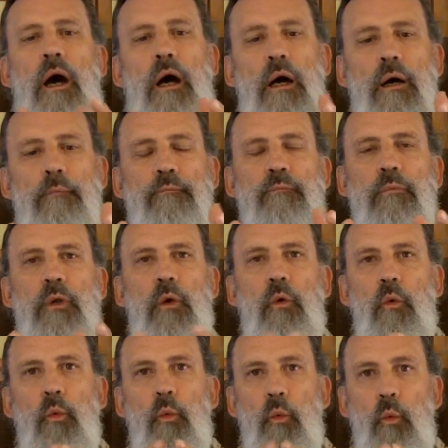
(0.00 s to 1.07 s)
um,
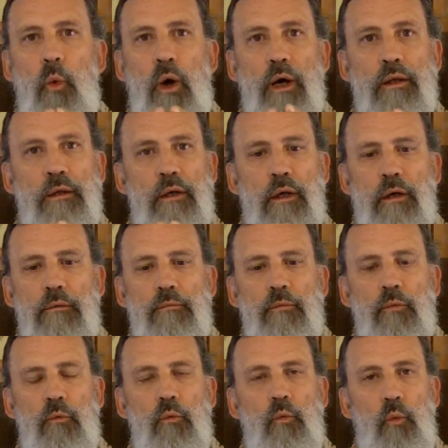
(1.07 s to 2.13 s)
what, uh,
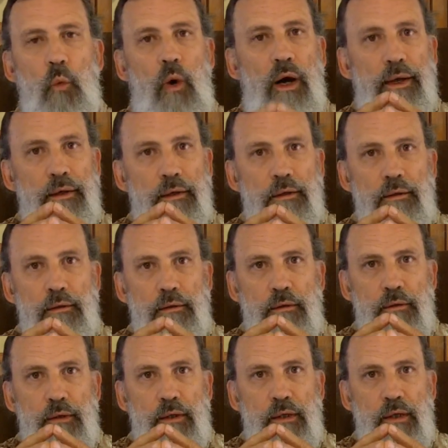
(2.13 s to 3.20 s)
what,
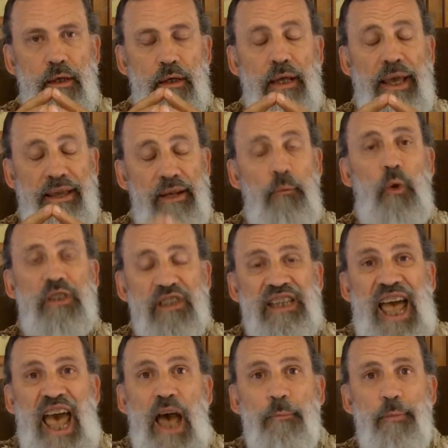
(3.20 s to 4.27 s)
and which
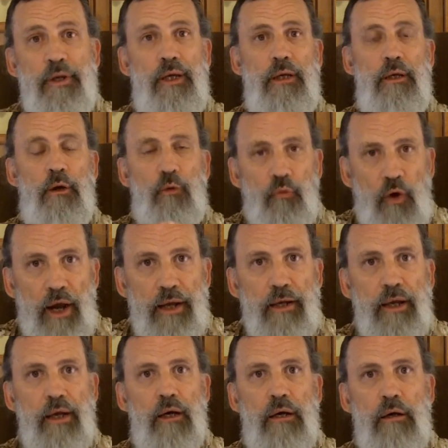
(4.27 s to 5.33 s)
is happening
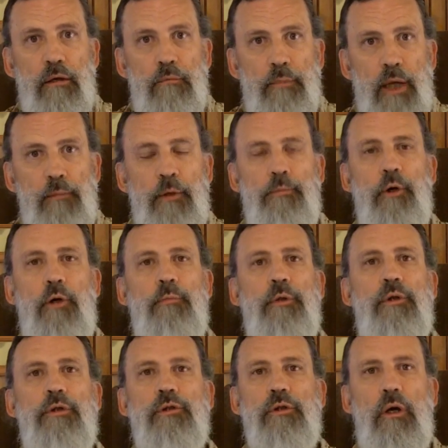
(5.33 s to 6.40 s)
right now, baby
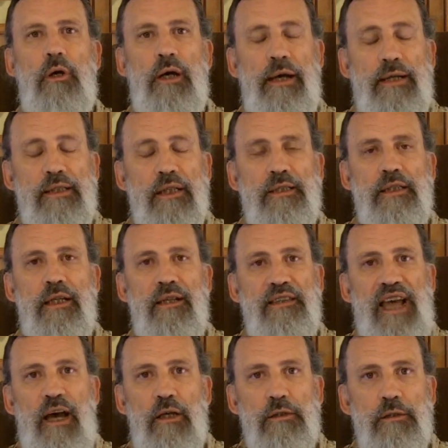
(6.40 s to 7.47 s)
boomers are, as I
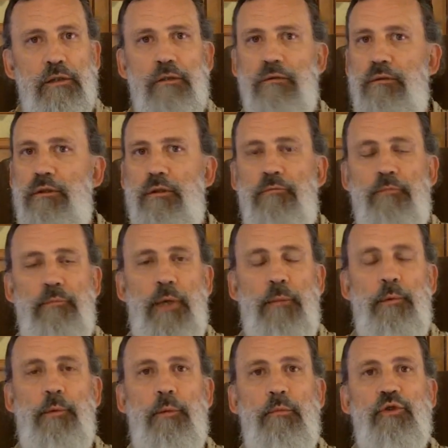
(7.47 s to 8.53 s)
said, thousands of
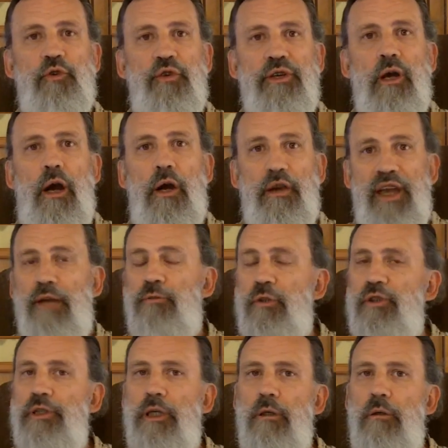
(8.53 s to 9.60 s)
baby boomers are retiring
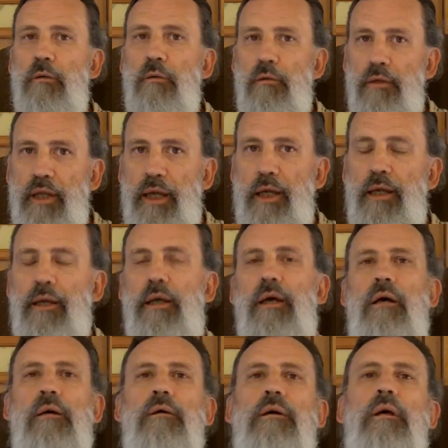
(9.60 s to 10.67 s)
every single day
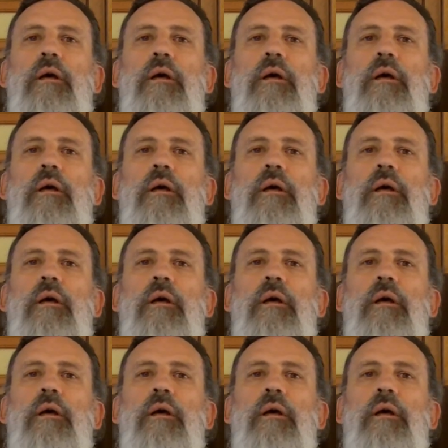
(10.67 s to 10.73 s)
now.